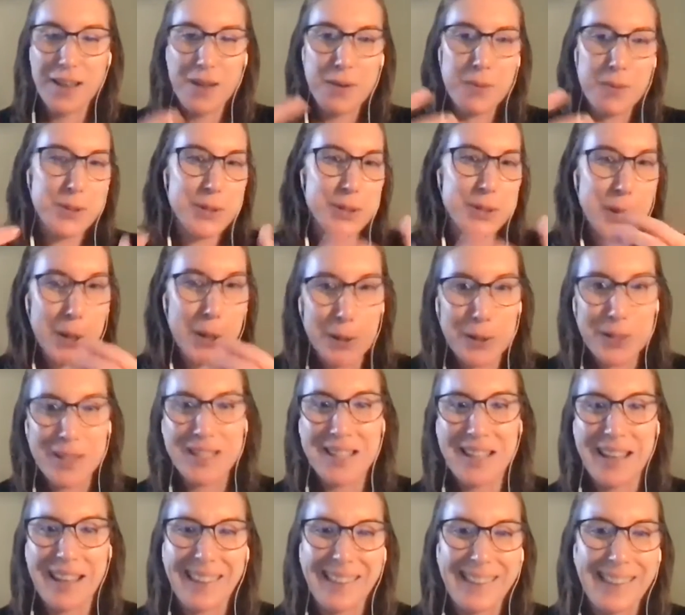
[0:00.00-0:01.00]
was
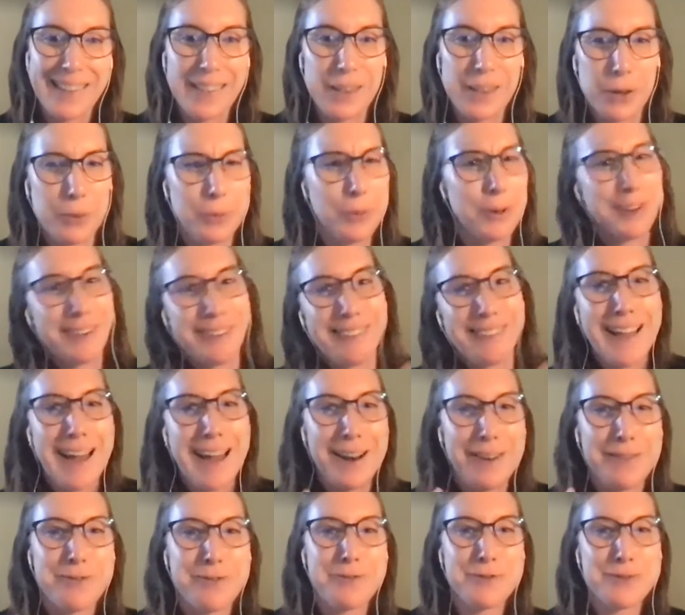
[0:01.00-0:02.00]
noticing that there weren't a
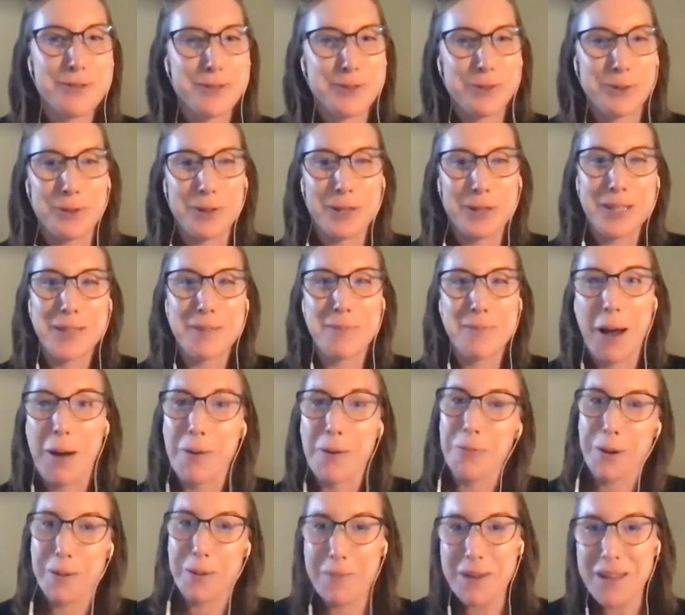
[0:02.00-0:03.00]
lot of stories
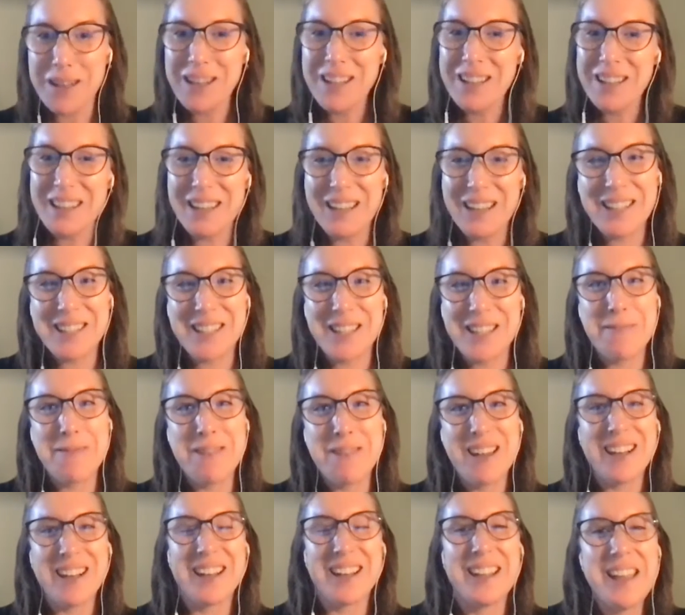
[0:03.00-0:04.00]
about women in the
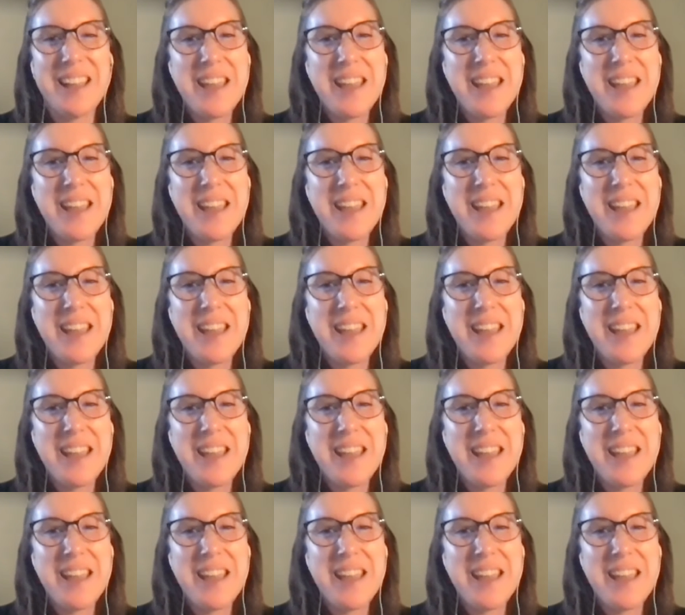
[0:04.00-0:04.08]
exhibit,